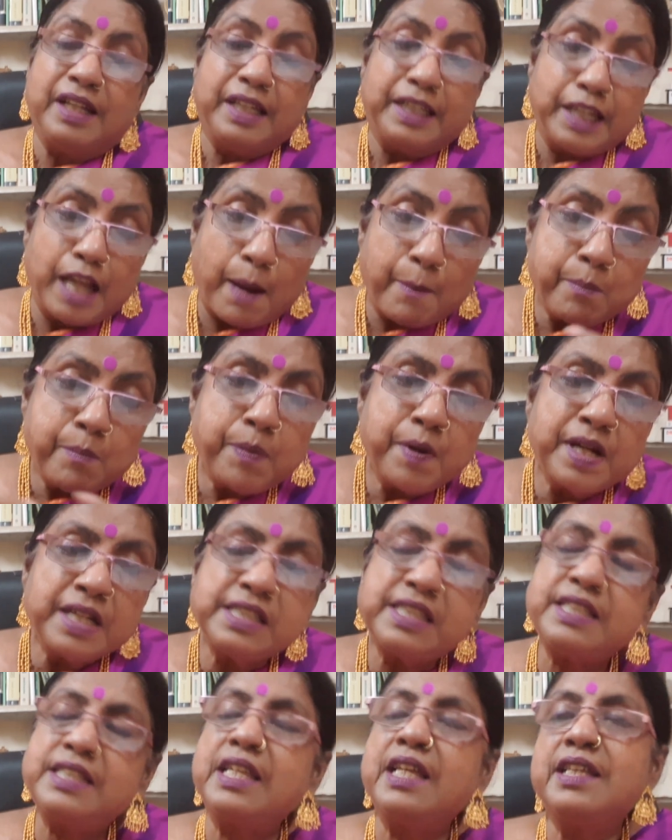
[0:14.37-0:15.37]

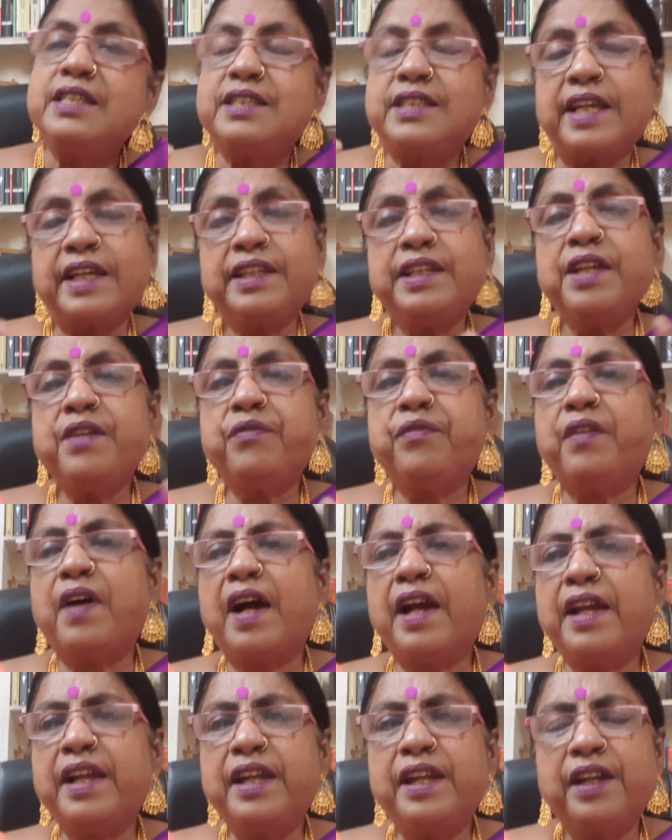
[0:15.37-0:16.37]
Numbers
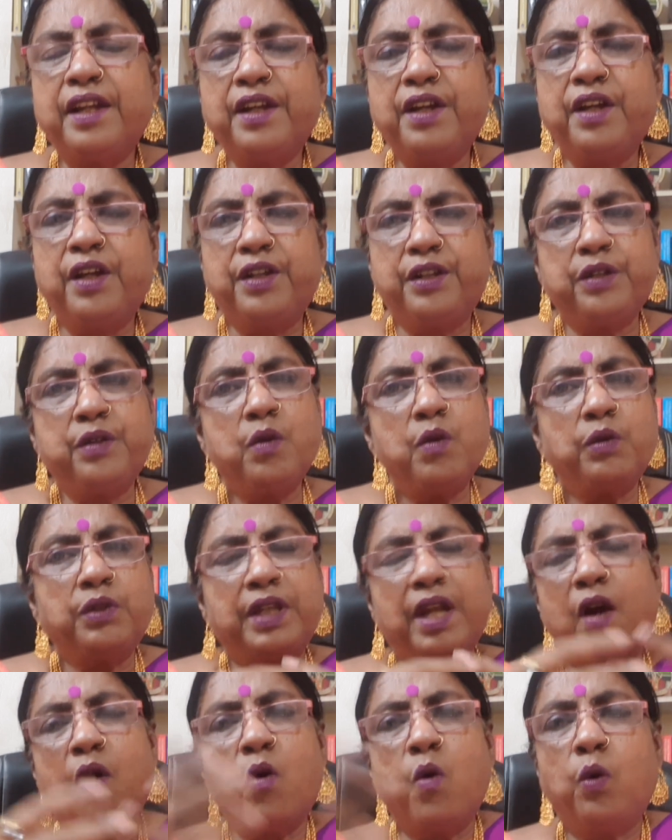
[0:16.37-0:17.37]
signify,
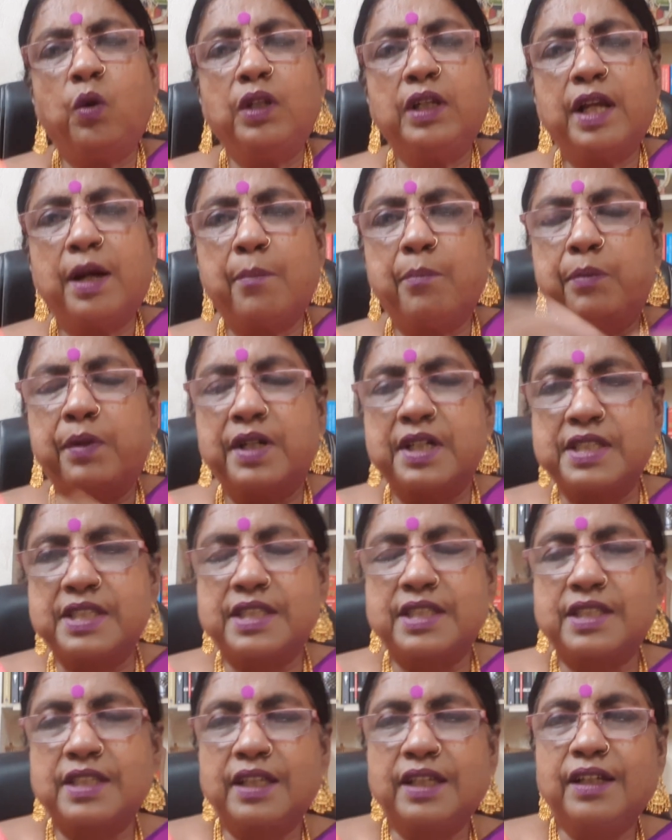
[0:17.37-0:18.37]
they are whole
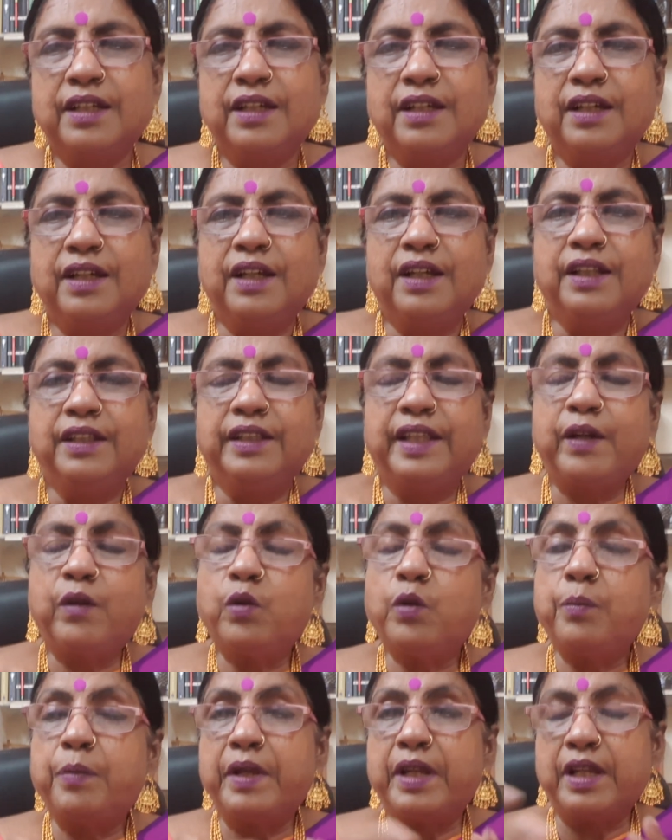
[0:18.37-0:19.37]
numbers. They
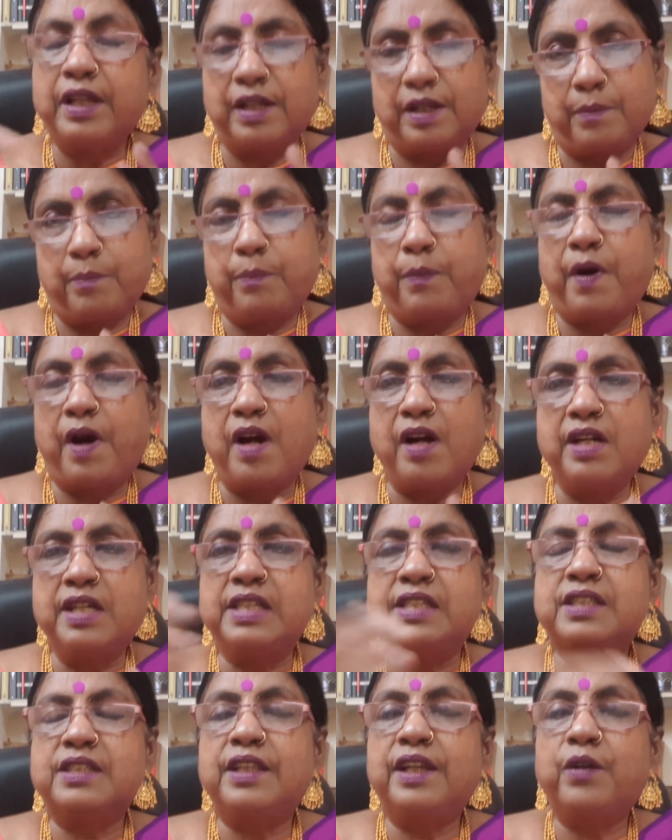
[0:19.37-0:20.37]
could be
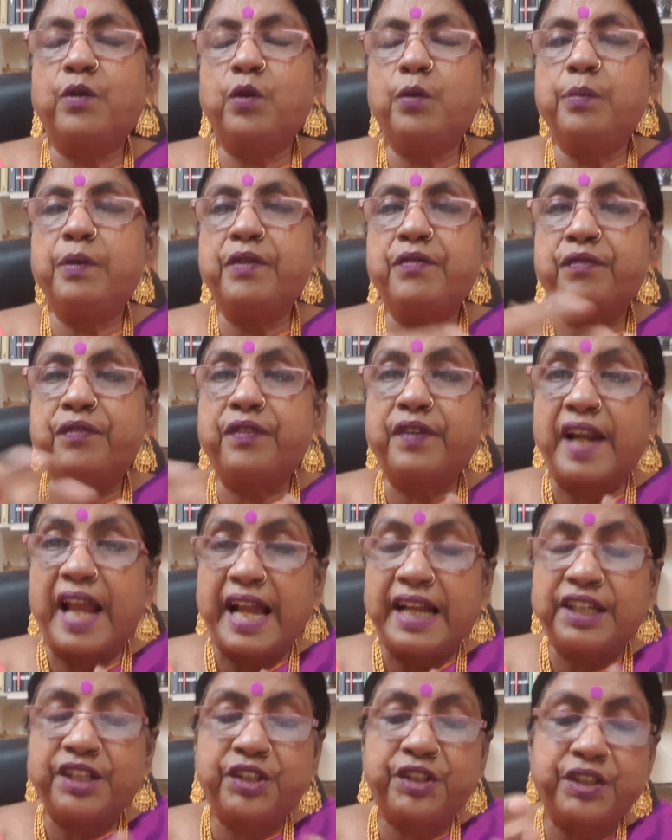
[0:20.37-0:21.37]
parts, they could be
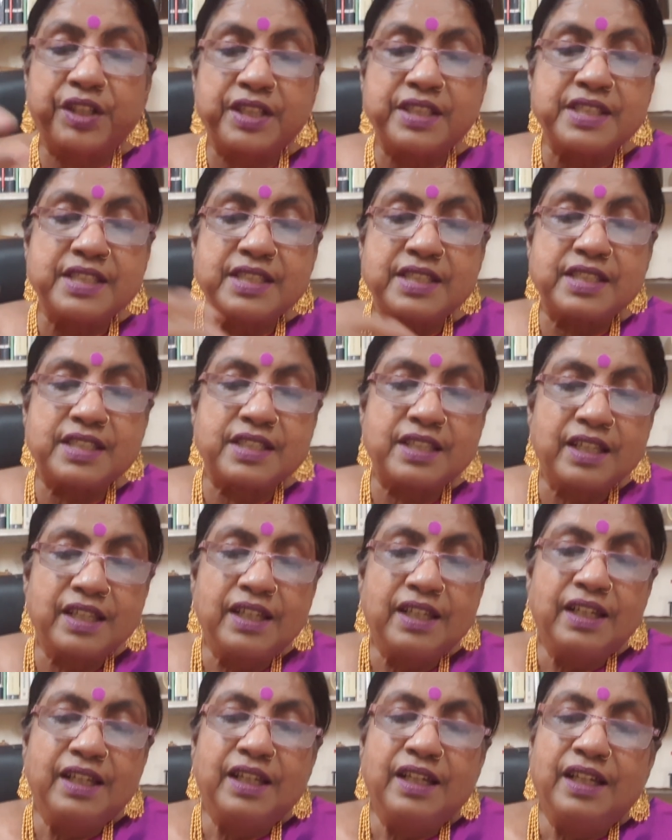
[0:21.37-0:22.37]
fractions.
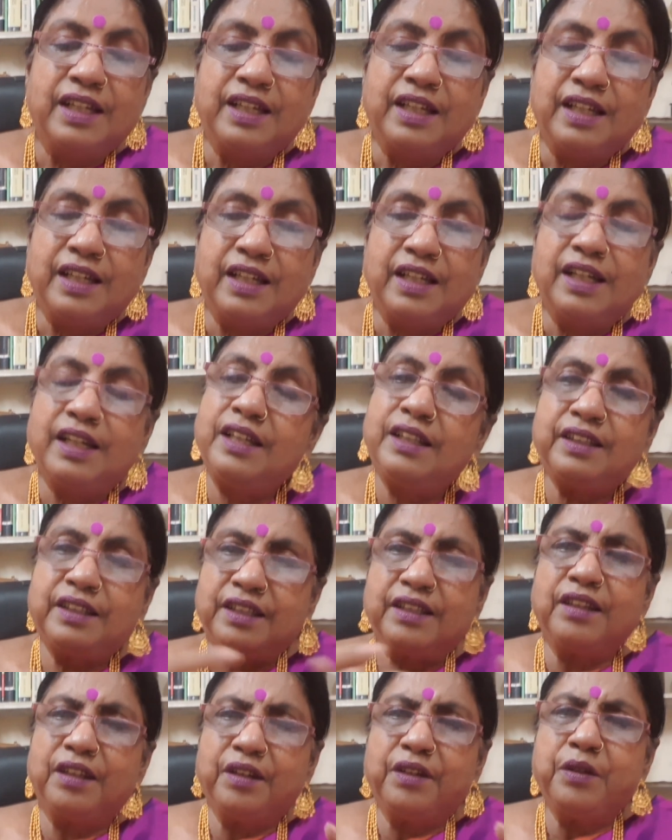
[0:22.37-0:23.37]

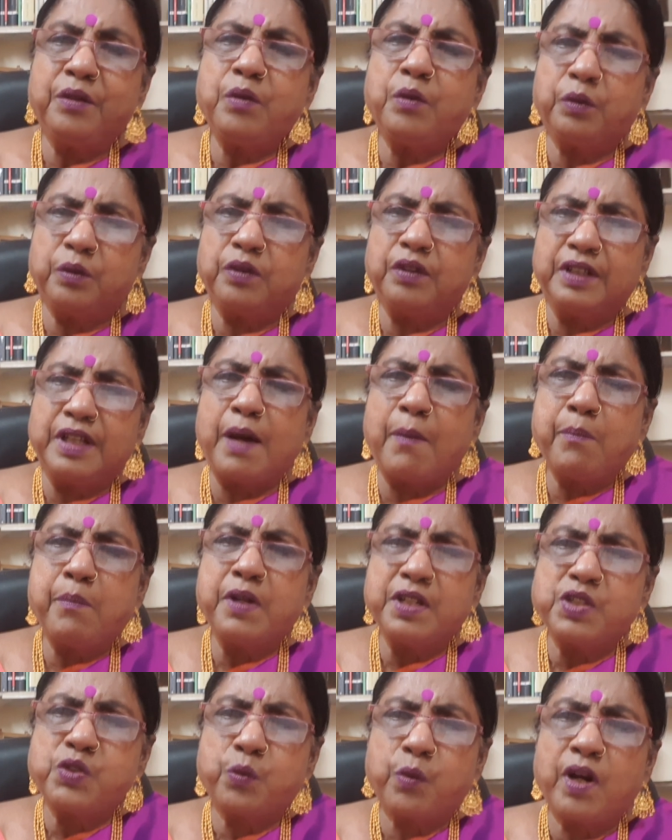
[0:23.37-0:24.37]
And,
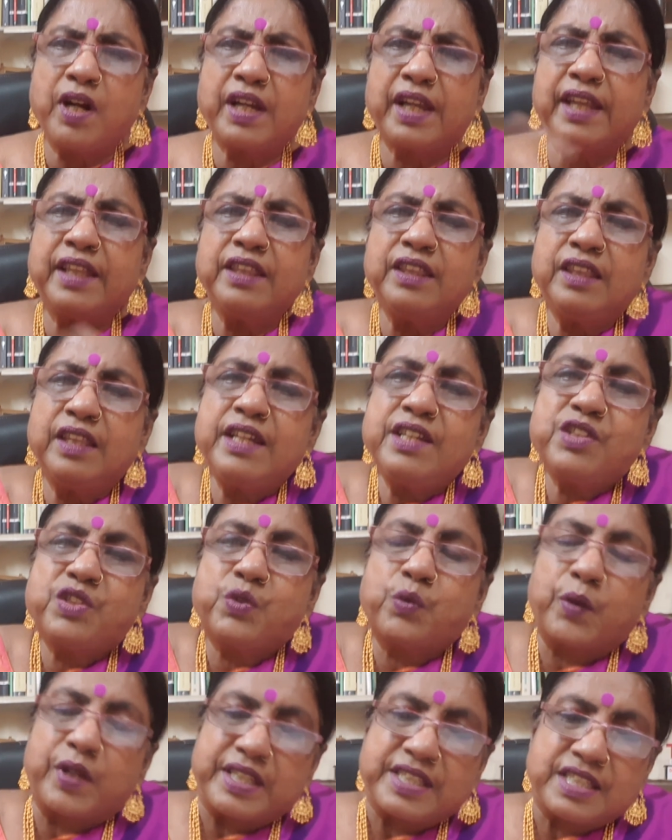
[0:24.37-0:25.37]
numbers work in
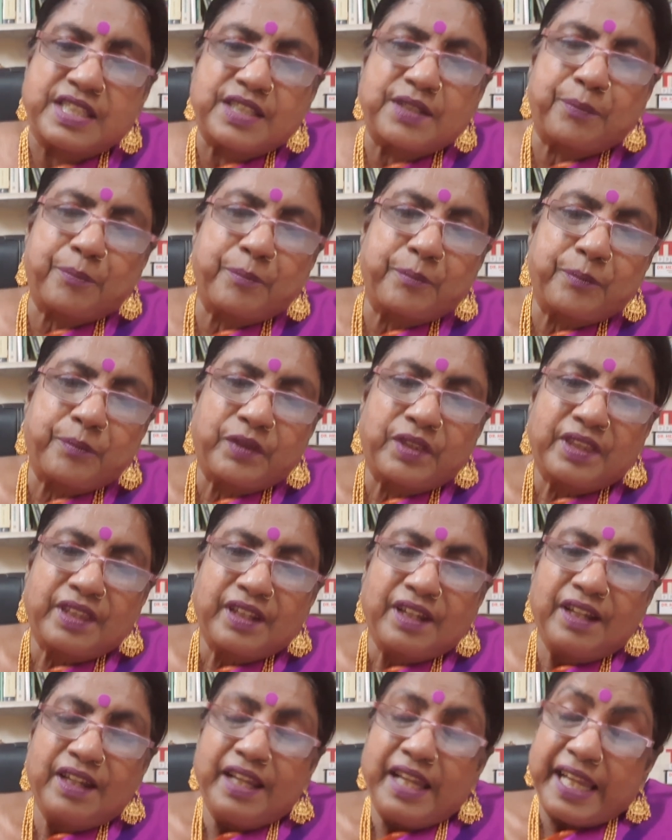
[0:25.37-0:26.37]
these ways.
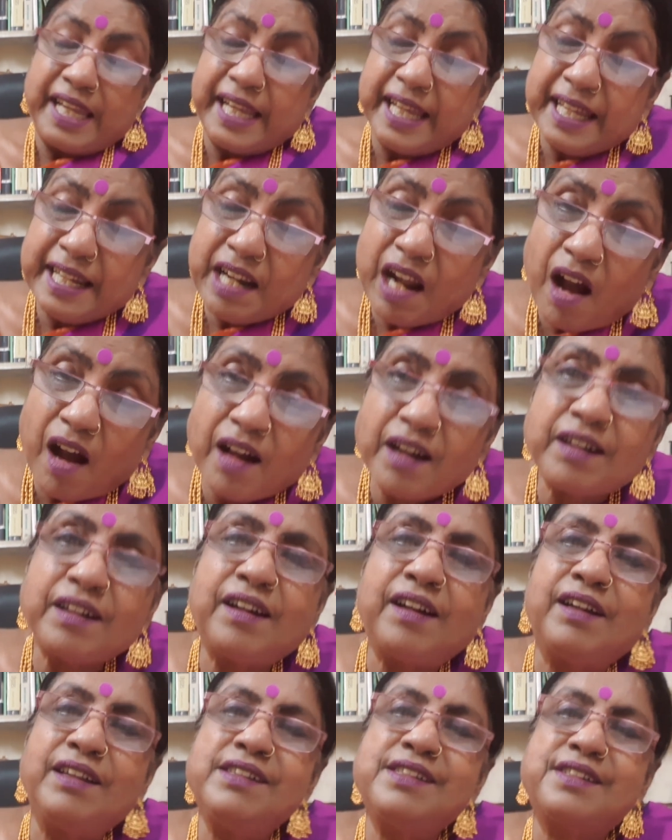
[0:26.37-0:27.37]
In our
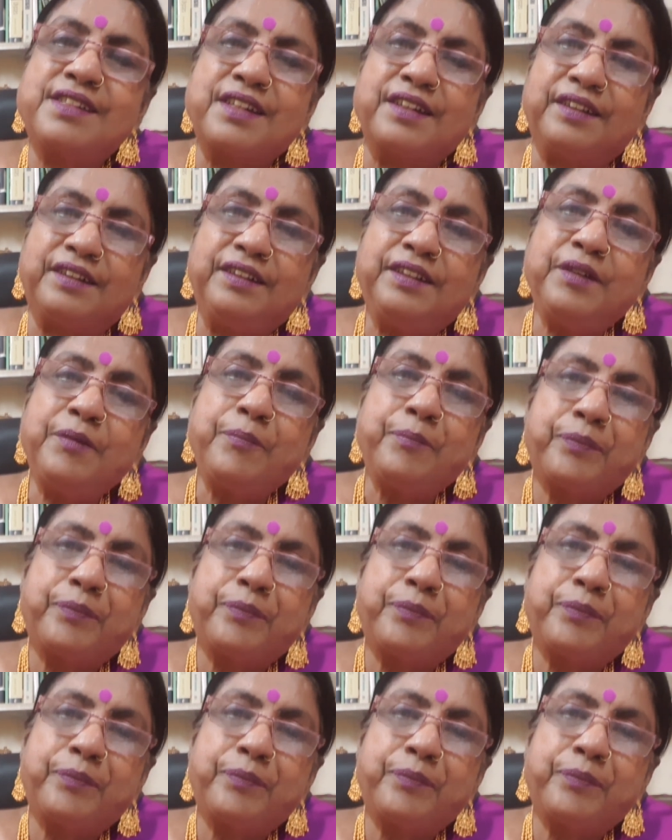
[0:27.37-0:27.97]
culture,